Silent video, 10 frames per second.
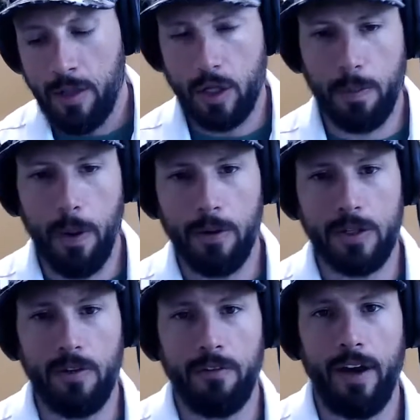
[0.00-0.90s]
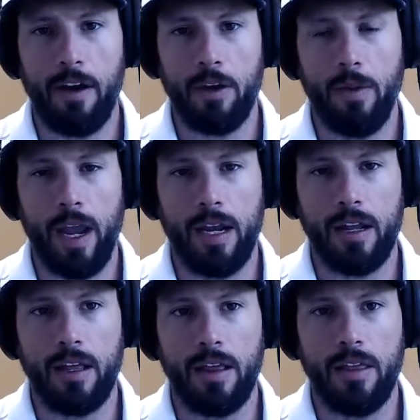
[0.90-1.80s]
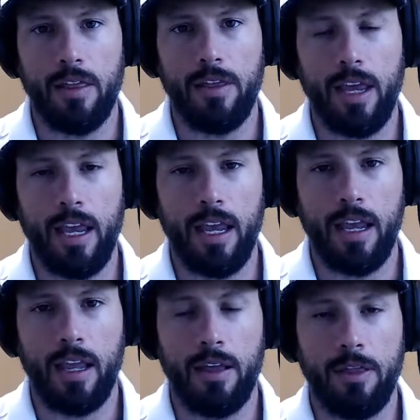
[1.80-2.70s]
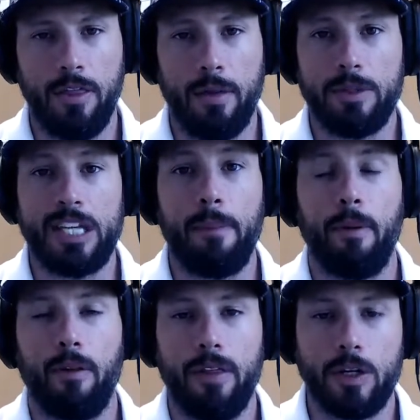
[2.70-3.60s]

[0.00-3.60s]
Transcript: they're supposed to evaluate them separately.